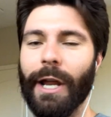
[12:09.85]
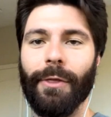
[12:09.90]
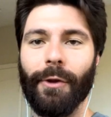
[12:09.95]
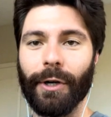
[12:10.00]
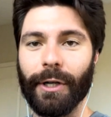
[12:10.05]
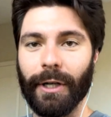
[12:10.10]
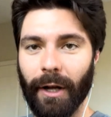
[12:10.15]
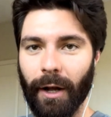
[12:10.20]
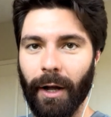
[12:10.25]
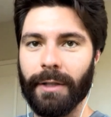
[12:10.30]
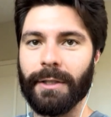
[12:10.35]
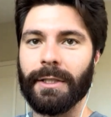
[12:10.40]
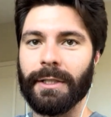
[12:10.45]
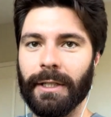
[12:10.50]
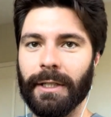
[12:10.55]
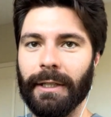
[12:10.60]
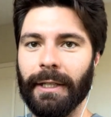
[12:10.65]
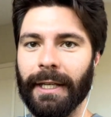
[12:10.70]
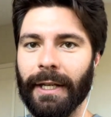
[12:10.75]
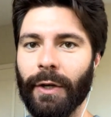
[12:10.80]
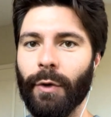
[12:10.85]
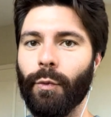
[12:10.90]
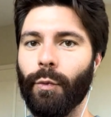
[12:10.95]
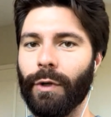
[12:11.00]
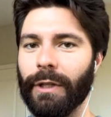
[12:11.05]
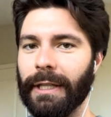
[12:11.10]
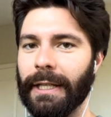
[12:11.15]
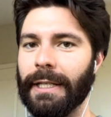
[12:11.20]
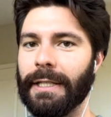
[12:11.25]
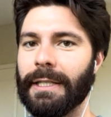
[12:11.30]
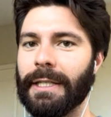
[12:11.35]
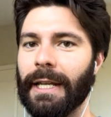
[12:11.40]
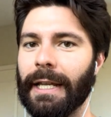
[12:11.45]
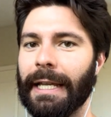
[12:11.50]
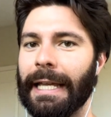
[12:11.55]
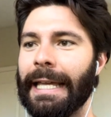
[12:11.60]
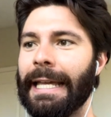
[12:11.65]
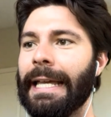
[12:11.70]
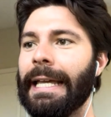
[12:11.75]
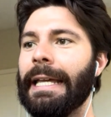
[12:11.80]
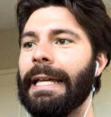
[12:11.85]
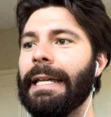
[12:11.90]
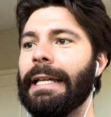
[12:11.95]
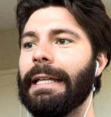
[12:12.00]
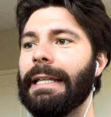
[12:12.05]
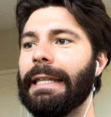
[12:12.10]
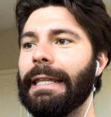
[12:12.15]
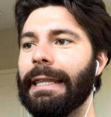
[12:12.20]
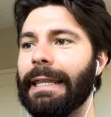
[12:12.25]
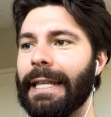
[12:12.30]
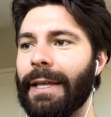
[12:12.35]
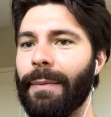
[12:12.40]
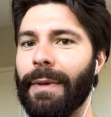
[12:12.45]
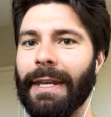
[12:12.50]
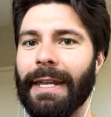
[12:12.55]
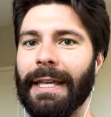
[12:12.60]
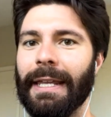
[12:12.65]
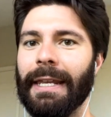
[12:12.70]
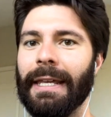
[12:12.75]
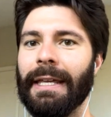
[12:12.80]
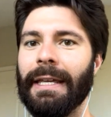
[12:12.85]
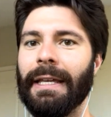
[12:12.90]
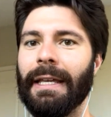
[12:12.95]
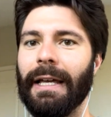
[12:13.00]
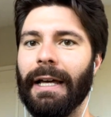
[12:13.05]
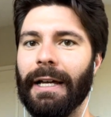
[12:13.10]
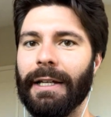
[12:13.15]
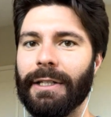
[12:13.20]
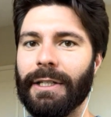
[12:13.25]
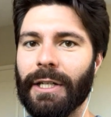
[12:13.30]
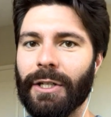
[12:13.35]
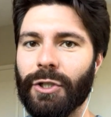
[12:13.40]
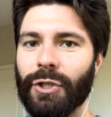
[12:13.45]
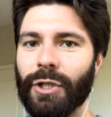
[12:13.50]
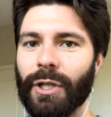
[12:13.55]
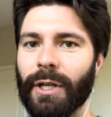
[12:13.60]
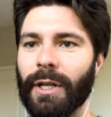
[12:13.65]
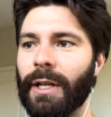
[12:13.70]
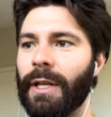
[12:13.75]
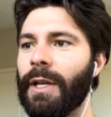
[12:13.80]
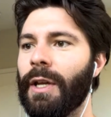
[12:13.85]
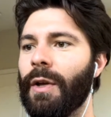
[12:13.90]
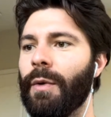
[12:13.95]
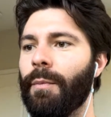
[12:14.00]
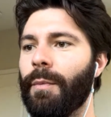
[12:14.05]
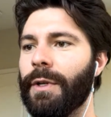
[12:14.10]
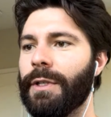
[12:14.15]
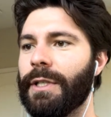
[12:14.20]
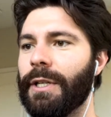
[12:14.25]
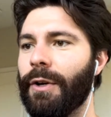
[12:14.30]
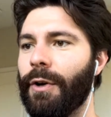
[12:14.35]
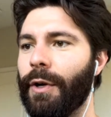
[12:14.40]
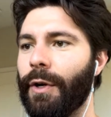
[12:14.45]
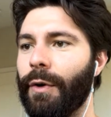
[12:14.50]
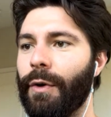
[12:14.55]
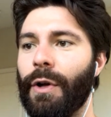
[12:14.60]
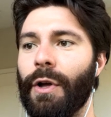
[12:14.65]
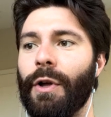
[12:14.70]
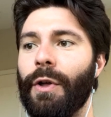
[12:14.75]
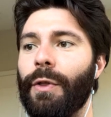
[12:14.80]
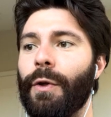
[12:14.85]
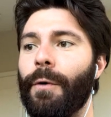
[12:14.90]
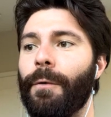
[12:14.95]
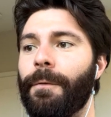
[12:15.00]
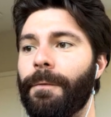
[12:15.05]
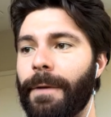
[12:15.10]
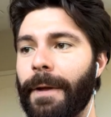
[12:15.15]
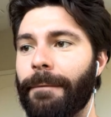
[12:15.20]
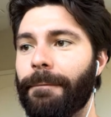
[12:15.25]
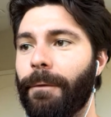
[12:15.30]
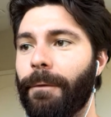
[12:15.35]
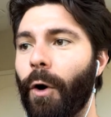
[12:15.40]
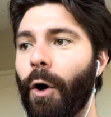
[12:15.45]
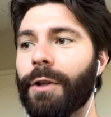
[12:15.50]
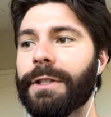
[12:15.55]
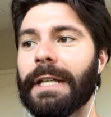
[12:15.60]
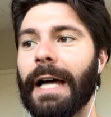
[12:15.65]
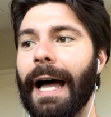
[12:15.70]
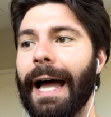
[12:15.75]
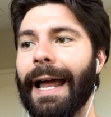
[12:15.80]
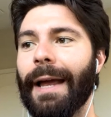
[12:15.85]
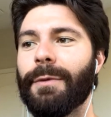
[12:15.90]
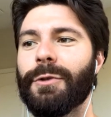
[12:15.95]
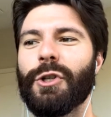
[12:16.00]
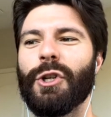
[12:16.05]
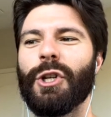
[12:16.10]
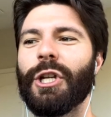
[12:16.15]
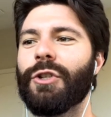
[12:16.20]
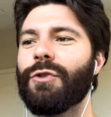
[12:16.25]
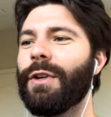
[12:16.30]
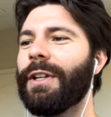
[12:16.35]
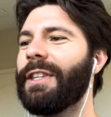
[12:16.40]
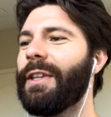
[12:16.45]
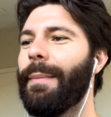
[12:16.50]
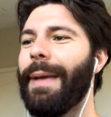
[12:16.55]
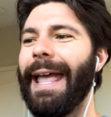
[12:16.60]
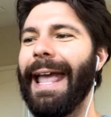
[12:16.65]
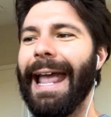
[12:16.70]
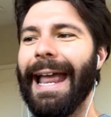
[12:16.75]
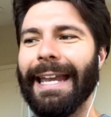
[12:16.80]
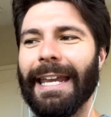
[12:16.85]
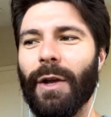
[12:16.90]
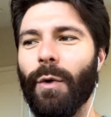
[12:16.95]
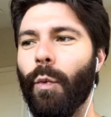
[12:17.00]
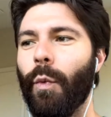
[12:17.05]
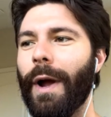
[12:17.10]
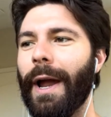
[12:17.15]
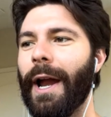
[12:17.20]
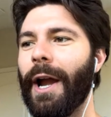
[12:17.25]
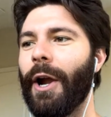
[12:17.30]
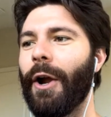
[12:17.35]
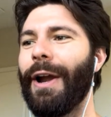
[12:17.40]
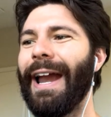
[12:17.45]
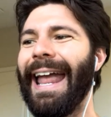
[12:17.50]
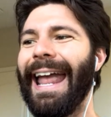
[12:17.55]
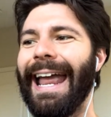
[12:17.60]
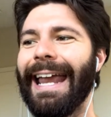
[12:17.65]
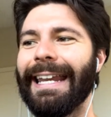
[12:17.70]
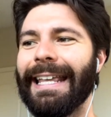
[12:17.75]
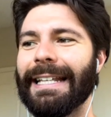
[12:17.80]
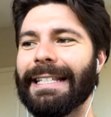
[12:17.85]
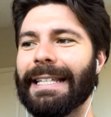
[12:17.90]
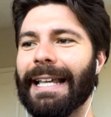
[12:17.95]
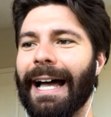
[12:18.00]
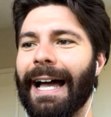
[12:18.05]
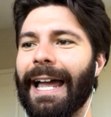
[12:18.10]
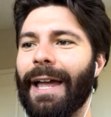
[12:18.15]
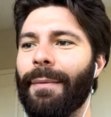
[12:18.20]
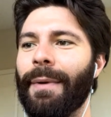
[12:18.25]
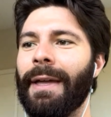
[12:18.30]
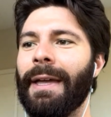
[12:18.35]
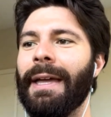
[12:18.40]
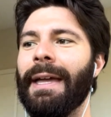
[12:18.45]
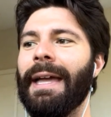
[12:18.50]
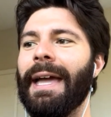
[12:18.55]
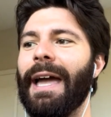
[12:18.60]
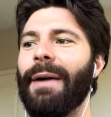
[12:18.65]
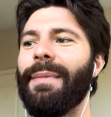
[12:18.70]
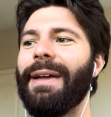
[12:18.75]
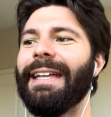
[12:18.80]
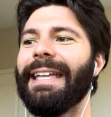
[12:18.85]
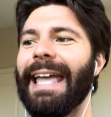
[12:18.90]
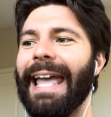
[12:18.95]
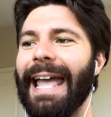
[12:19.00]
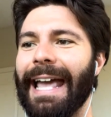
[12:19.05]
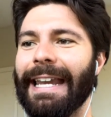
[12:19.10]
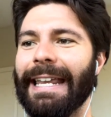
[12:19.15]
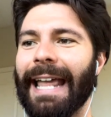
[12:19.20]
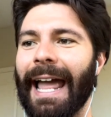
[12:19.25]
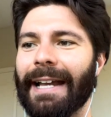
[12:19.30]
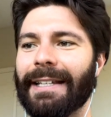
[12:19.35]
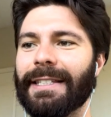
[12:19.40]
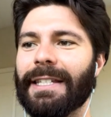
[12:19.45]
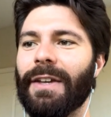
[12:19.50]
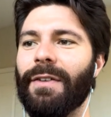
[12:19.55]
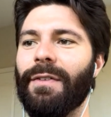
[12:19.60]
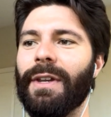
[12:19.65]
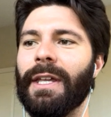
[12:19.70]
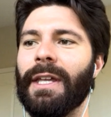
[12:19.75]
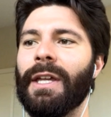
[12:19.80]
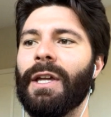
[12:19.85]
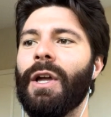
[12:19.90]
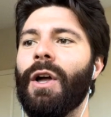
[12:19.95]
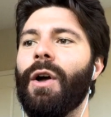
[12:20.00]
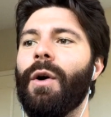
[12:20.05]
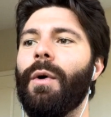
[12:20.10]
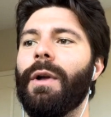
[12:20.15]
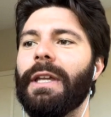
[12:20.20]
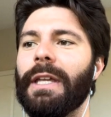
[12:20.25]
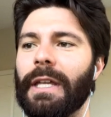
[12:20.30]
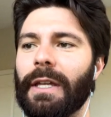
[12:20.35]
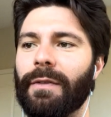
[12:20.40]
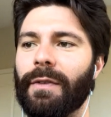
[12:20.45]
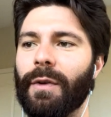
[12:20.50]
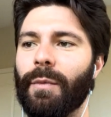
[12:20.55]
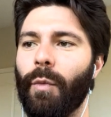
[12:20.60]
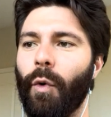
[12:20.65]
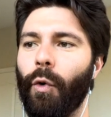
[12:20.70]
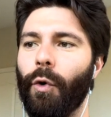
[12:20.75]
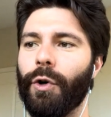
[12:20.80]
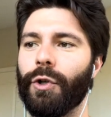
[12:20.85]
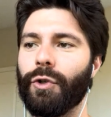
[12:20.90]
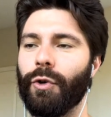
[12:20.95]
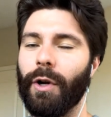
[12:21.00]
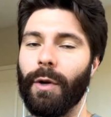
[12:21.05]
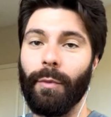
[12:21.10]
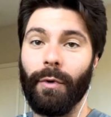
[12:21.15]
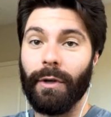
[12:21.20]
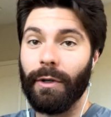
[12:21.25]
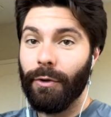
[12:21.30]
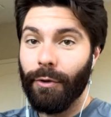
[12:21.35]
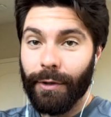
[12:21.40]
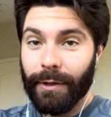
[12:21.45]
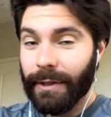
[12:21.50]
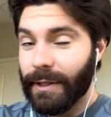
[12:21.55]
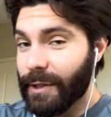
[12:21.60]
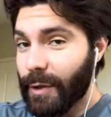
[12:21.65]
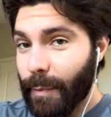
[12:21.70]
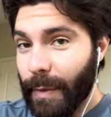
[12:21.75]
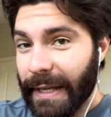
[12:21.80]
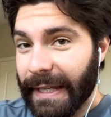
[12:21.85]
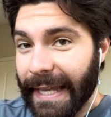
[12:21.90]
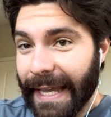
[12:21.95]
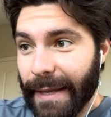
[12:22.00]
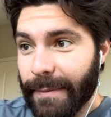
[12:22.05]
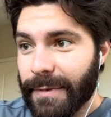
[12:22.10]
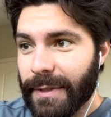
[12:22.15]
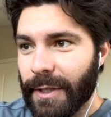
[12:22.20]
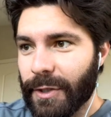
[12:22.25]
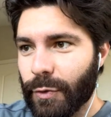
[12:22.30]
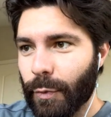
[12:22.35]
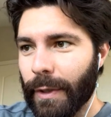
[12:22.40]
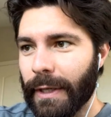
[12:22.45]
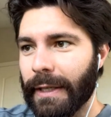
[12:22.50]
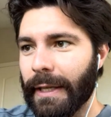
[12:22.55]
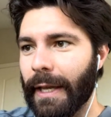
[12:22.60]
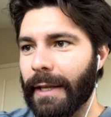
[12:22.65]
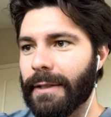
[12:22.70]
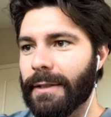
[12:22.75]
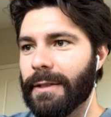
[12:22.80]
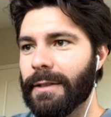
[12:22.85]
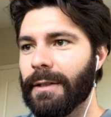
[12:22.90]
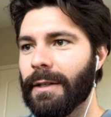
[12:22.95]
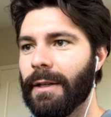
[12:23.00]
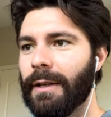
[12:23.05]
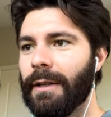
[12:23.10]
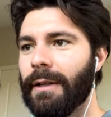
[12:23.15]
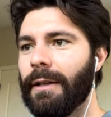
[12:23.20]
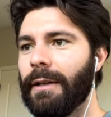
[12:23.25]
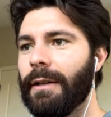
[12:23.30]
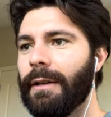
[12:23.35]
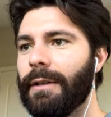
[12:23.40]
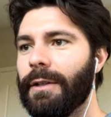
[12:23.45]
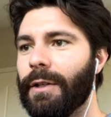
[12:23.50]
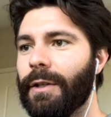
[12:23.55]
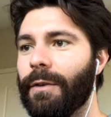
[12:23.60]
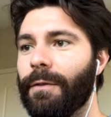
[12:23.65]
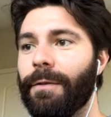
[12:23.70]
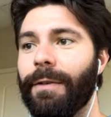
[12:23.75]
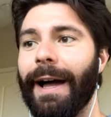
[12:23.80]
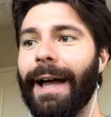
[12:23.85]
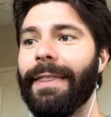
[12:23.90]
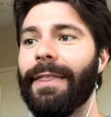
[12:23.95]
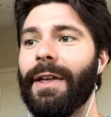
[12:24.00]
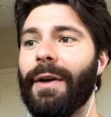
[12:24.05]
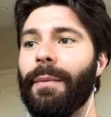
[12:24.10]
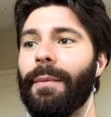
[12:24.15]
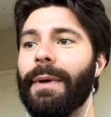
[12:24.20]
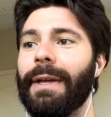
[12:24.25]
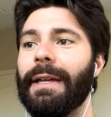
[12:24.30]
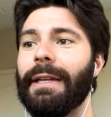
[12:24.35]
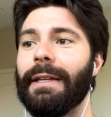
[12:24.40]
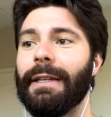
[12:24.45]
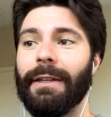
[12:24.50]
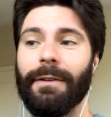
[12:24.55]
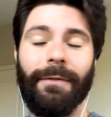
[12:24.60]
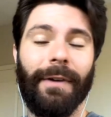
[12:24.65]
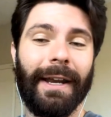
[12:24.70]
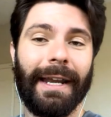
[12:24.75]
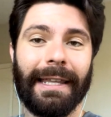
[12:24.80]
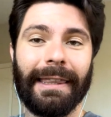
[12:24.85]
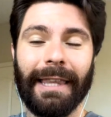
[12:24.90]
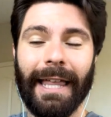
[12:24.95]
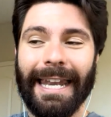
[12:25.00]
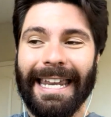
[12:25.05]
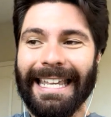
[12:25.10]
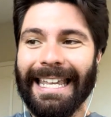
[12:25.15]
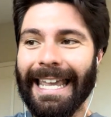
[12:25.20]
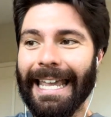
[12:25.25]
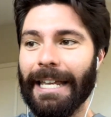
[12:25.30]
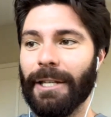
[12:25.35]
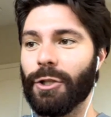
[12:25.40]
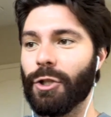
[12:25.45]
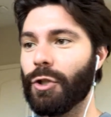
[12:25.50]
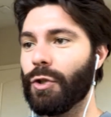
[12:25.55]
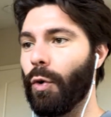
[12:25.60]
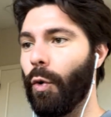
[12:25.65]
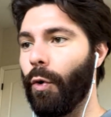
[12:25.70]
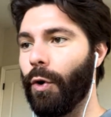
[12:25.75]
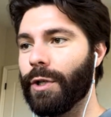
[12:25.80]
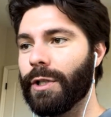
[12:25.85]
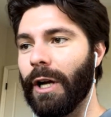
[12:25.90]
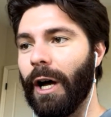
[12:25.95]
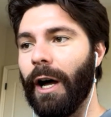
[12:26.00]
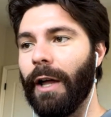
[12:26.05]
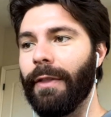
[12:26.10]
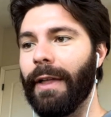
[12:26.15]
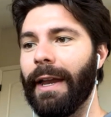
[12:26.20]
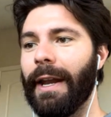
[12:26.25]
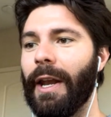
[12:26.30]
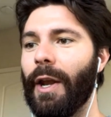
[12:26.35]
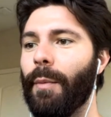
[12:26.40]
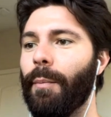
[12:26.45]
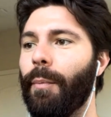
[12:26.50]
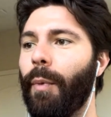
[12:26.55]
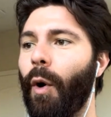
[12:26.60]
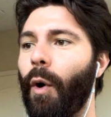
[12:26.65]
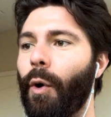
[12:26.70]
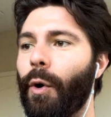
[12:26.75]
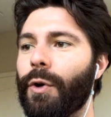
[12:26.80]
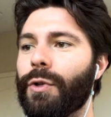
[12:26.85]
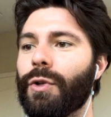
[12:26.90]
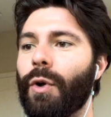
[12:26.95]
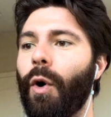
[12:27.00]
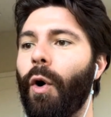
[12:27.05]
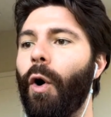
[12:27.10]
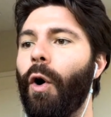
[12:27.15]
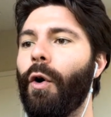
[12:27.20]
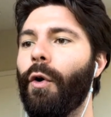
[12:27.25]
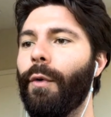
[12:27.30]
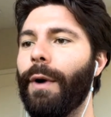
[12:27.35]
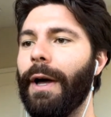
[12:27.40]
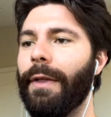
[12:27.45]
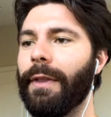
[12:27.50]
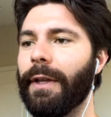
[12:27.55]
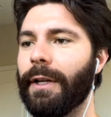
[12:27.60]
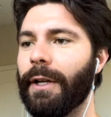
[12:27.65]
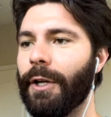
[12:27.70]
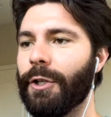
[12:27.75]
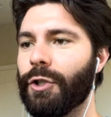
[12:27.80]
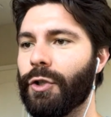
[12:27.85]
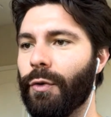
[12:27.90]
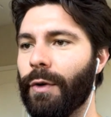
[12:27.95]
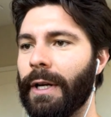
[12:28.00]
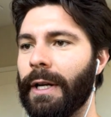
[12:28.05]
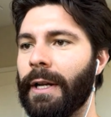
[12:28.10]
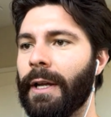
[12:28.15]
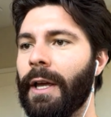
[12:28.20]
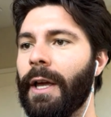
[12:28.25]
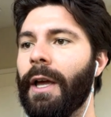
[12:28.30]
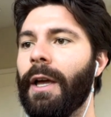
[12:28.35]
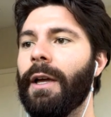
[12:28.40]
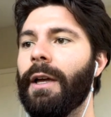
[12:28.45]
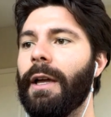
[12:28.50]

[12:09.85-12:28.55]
And they're constantly releasing limited edition material. They're fit for all time, so you can drink them anywhere, anytime, and make any activity even more enjoyable, including like the big games this weekend. You can find them, you can find Athletic in stores, online, and at bars all around the country.